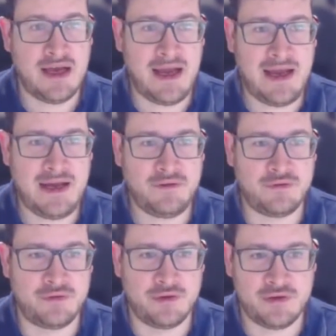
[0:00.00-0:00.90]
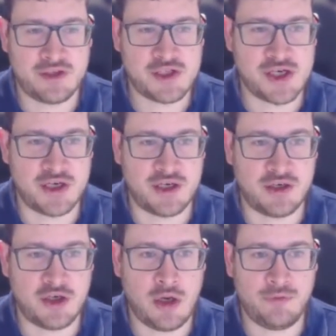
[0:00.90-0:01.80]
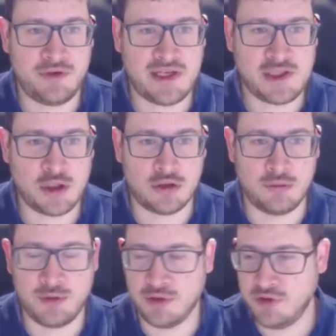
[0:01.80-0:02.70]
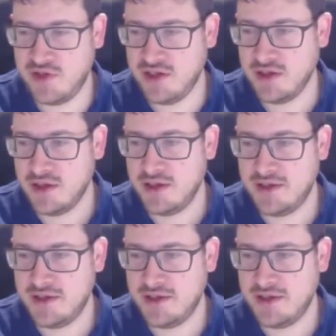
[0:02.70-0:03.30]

have such a confidential computing